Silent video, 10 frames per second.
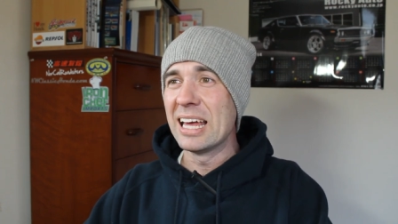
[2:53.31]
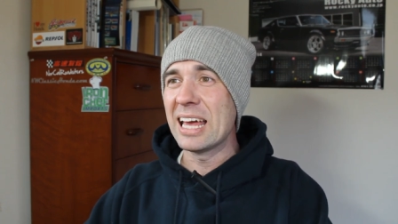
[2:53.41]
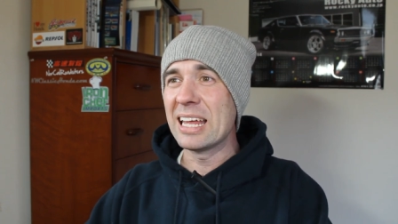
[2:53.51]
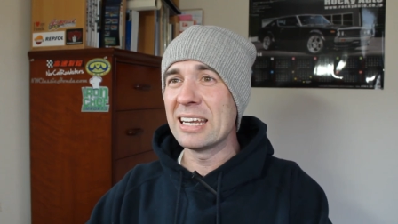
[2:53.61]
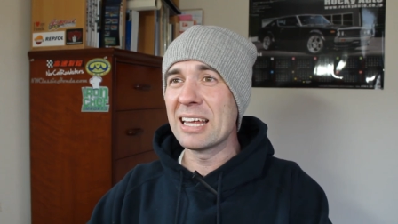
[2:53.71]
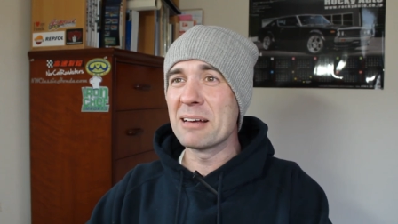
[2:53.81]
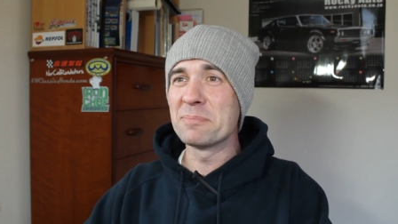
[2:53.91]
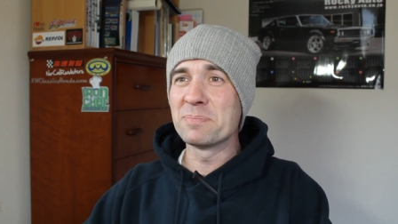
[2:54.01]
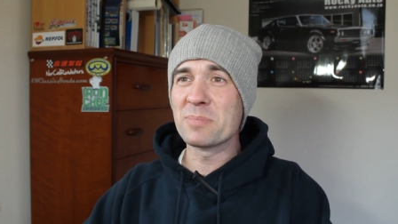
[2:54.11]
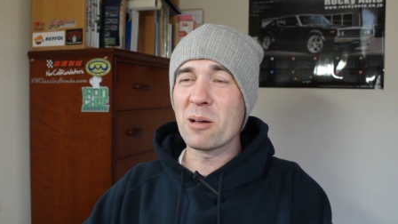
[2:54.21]
and
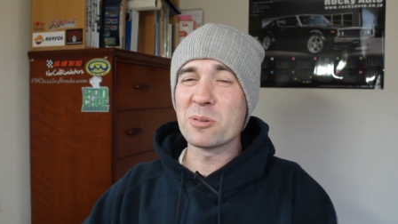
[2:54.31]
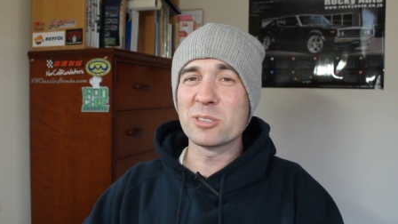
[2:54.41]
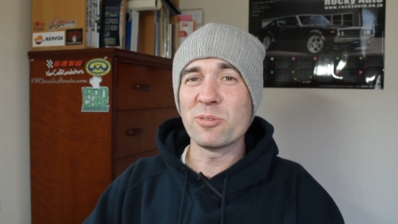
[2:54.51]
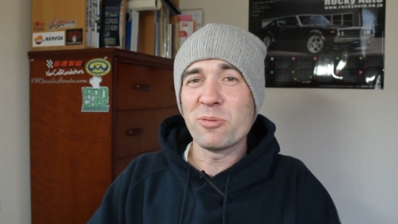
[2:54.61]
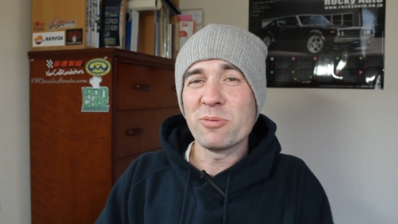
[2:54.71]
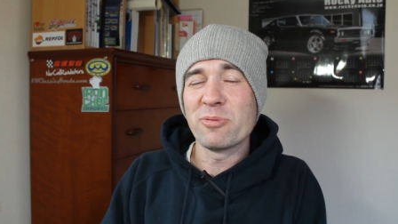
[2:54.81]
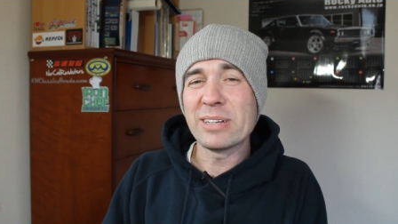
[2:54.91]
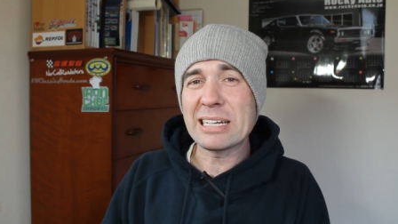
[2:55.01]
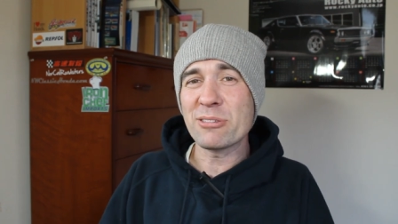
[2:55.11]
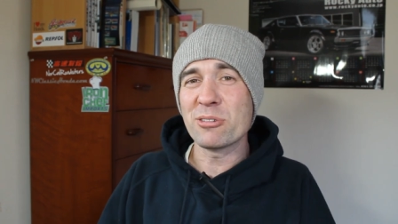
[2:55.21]
um, I was
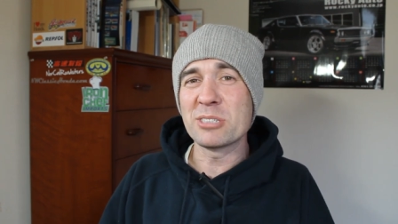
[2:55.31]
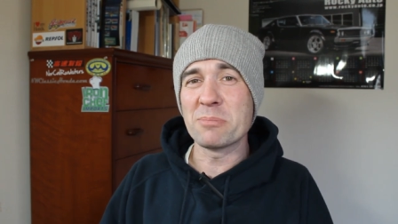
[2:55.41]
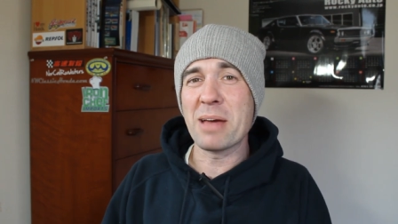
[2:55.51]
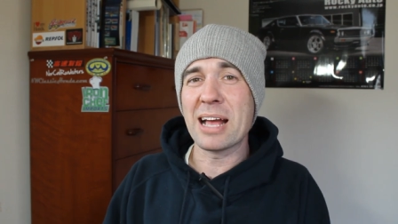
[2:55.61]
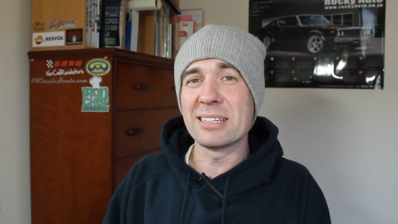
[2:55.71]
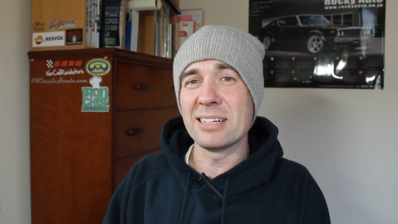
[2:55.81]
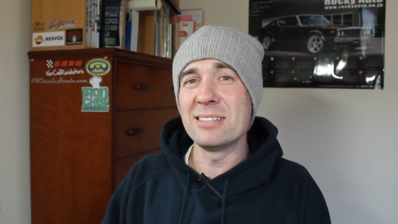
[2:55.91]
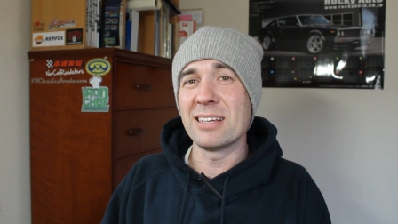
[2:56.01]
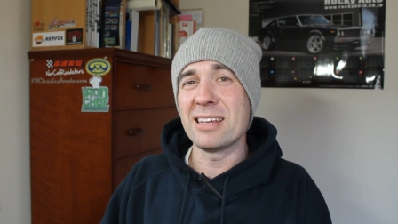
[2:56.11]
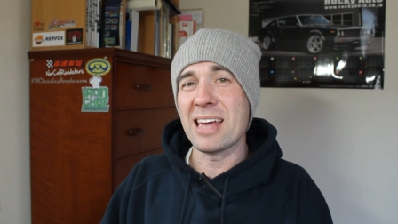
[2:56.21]
flicking through some
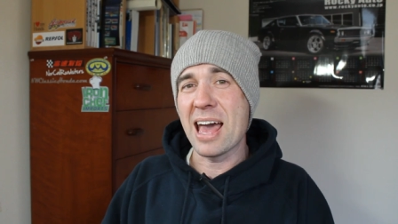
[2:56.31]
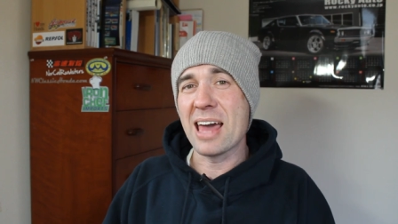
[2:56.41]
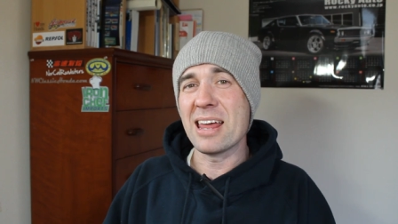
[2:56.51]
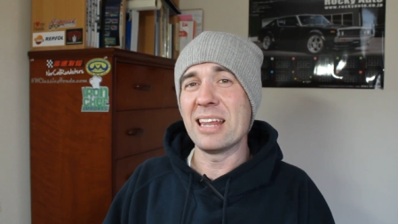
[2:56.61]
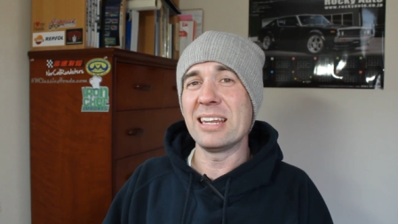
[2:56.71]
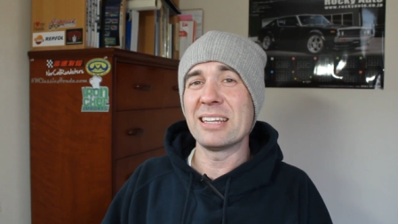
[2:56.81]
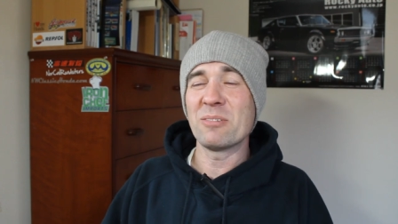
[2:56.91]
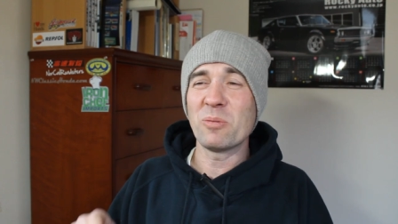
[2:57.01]
magazines that he had and